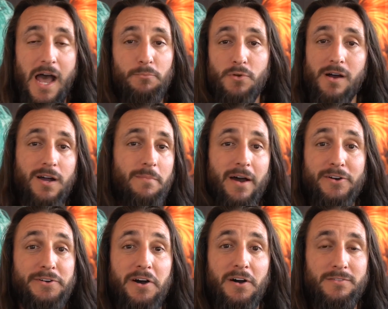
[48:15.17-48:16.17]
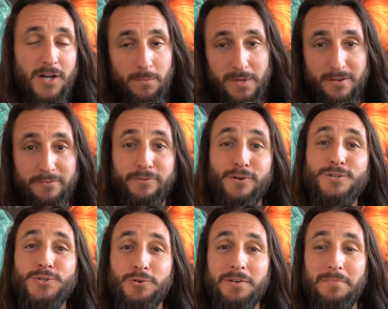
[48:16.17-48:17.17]
I'm wrong about it all. I'll be the
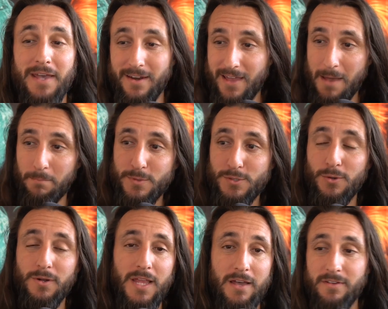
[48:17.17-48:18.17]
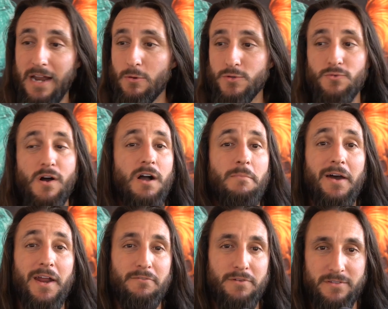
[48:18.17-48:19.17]
first to admit, episode 11, I was wrong
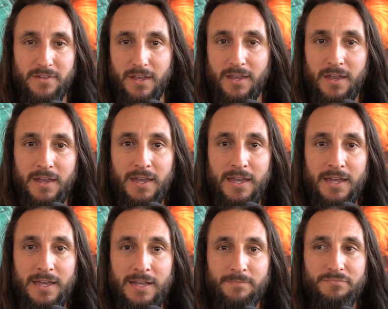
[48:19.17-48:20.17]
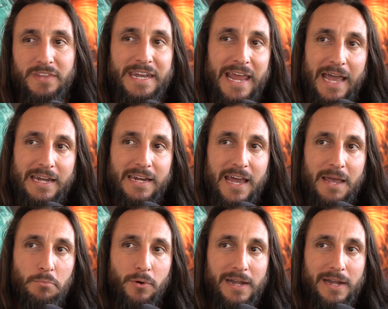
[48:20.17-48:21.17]
about everything.
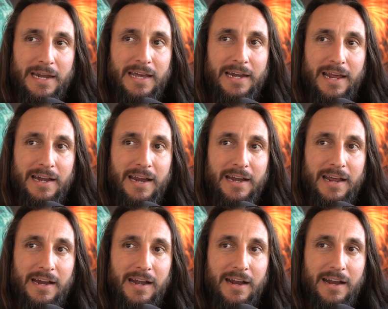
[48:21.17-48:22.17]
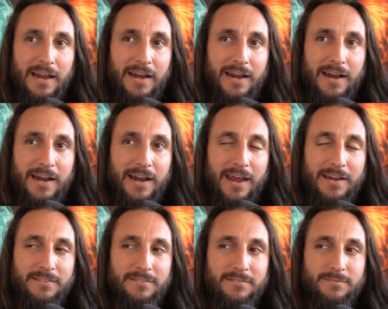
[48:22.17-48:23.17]

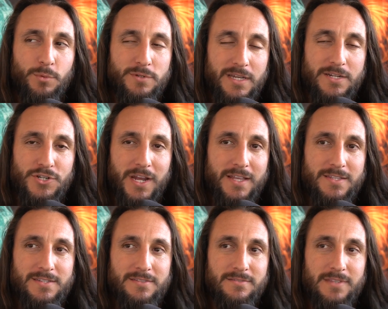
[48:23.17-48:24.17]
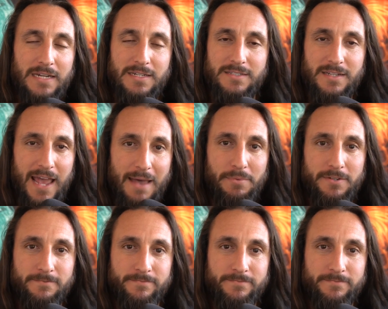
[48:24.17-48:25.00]
99.9999999% chance that doesn't happen.